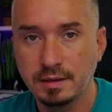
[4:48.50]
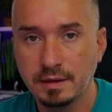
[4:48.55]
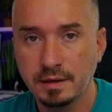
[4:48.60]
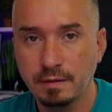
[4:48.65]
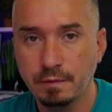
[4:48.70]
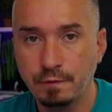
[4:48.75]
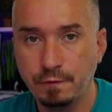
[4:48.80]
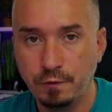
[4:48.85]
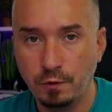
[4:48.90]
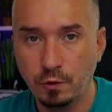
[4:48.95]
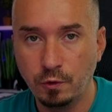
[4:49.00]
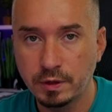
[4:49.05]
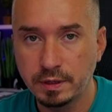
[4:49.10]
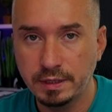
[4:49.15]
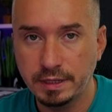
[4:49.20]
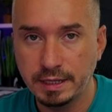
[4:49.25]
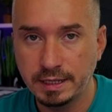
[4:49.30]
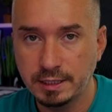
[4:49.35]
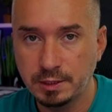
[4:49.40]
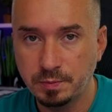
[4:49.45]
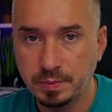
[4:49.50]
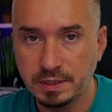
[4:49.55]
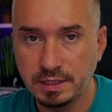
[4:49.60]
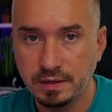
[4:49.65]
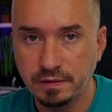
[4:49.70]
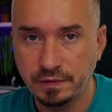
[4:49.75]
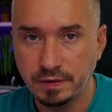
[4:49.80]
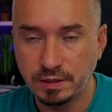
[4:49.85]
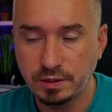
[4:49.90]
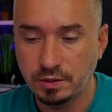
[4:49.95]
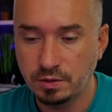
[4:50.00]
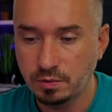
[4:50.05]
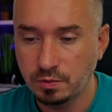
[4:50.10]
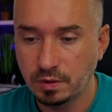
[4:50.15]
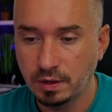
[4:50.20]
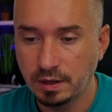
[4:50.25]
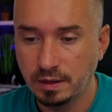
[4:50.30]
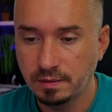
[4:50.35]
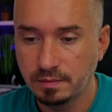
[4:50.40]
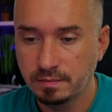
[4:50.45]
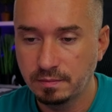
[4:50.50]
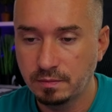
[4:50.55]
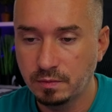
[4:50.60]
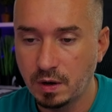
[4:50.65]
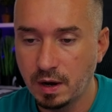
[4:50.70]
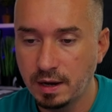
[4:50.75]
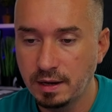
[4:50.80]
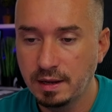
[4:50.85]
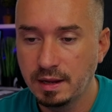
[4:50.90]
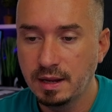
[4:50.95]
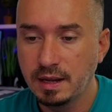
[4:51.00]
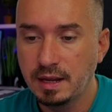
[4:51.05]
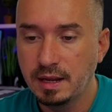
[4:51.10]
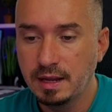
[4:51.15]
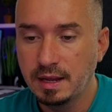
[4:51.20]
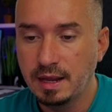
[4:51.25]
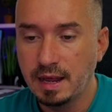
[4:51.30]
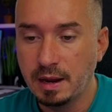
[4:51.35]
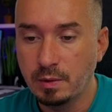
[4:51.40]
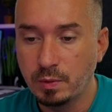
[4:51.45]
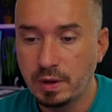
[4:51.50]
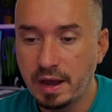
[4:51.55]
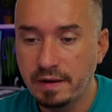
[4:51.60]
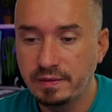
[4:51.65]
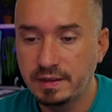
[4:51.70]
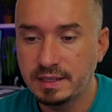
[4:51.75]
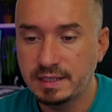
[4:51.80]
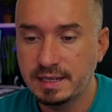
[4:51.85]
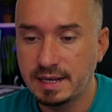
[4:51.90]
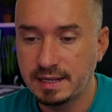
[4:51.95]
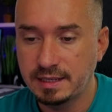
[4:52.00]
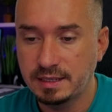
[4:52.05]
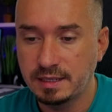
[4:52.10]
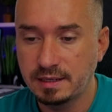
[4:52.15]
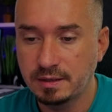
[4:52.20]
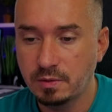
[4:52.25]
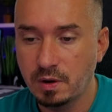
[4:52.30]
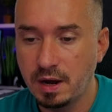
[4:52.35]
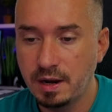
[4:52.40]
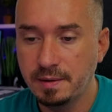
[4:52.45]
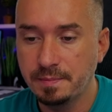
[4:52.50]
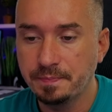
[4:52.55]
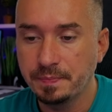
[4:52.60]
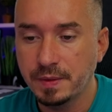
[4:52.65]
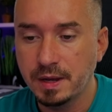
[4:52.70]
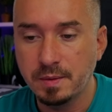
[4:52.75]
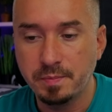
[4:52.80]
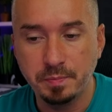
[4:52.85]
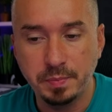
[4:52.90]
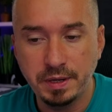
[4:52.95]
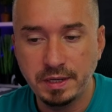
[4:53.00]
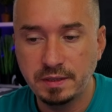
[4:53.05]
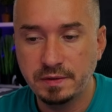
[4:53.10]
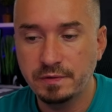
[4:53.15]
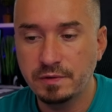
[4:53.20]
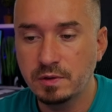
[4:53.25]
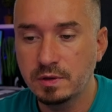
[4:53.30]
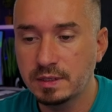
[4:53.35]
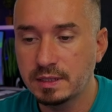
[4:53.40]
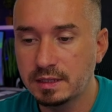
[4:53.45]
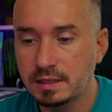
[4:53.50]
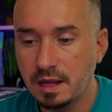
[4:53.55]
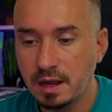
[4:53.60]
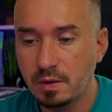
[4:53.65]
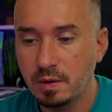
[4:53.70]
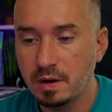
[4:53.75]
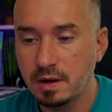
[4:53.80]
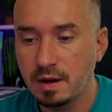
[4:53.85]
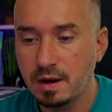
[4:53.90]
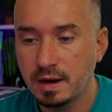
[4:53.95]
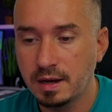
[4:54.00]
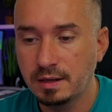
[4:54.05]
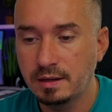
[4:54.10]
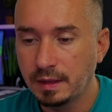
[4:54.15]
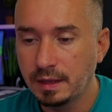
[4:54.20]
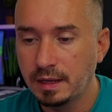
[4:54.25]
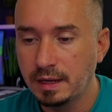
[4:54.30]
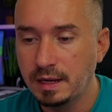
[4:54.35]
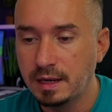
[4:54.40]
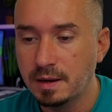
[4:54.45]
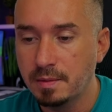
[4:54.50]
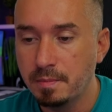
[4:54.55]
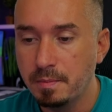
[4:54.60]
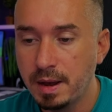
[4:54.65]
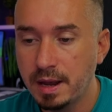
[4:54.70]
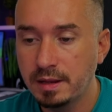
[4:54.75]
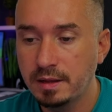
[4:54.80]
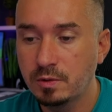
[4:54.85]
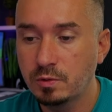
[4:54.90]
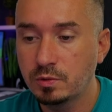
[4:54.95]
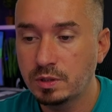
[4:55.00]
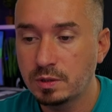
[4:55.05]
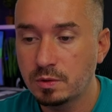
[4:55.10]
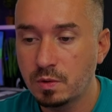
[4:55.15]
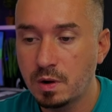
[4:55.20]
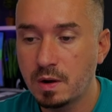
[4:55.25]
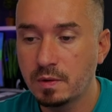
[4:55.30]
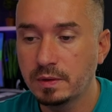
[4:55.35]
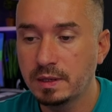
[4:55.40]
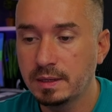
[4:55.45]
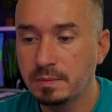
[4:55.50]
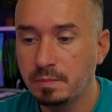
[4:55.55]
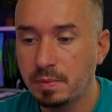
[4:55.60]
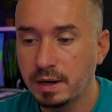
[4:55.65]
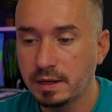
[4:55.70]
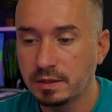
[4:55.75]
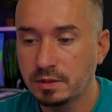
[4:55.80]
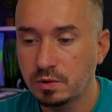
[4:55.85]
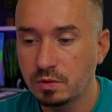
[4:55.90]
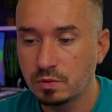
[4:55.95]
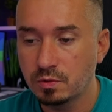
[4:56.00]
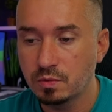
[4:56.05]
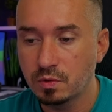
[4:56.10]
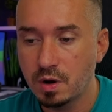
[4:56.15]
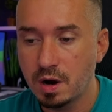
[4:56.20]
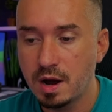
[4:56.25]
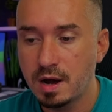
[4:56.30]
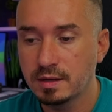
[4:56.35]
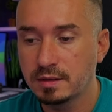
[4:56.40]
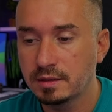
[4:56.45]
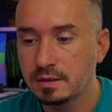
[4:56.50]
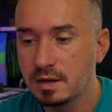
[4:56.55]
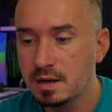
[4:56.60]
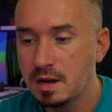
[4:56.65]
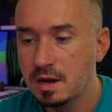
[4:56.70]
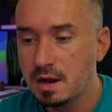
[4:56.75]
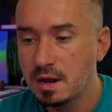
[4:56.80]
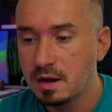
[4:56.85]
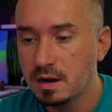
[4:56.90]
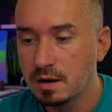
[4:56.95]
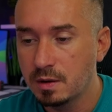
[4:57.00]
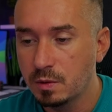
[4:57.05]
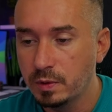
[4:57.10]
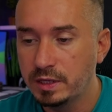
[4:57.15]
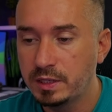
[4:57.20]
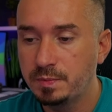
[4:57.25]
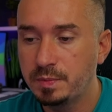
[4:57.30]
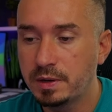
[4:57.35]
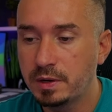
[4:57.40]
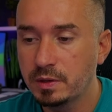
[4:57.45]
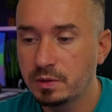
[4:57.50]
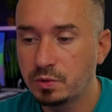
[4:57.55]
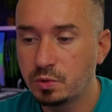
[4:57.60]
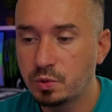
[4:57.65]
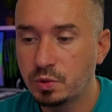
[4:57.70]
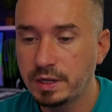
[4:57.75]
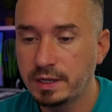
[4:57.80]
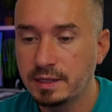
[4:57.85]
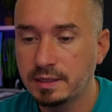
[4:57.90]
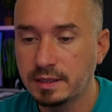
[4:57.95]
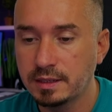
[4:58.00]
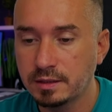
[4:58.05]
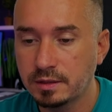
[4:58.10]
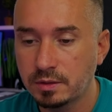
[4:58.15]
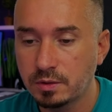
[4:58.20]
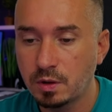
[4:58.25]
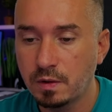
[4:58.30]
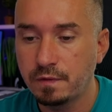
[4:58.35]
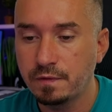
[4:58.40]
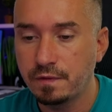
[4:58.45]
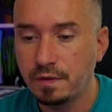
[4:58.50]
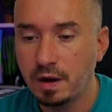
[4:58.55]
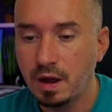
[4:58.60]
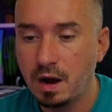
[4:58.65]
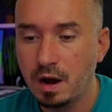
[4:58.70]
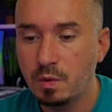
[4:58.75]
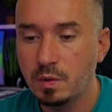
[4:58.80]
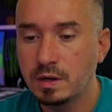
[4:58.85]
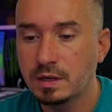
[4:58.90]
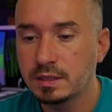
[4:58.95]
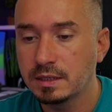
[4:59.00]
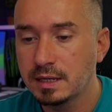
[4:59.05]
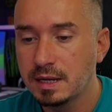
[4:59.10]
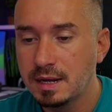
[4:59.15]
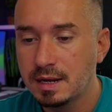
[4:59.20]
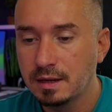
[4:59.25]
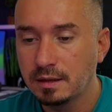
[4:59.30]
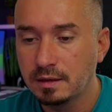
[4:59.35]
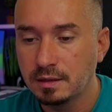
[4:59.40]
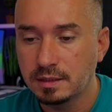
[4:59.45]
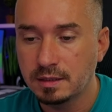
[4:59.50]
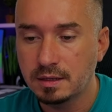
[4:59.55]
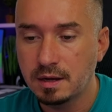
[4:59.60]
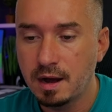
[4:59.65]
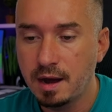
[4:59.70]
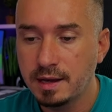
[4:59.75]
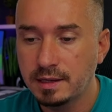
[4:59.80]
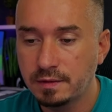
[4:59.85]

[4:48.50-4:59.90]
for this specific story, right? And we have the setting, right? A peaceful, starry night in a meadow surrounded by tall grass. whispering trees and soft flowers. The sky is